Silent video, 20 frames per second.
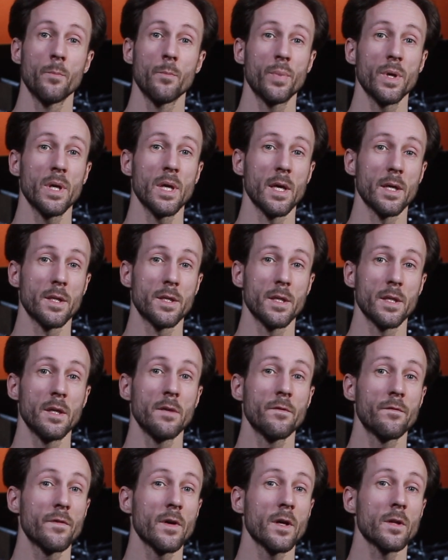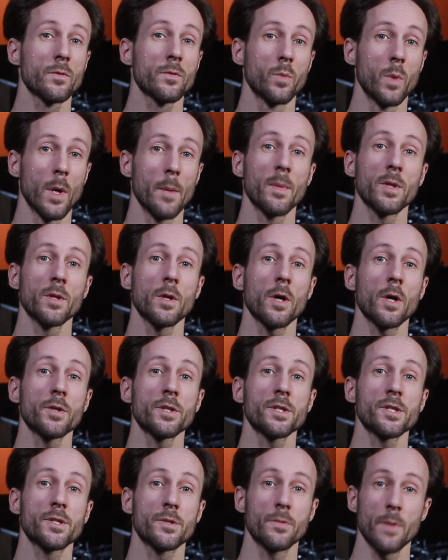PAT felt women are
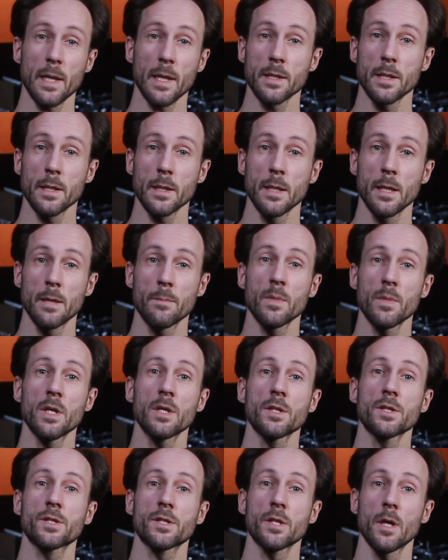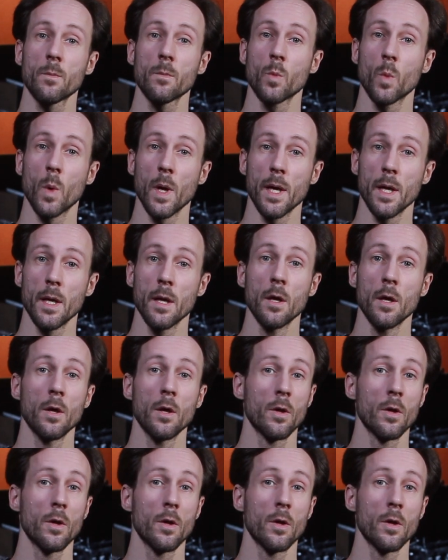distracting him in some way.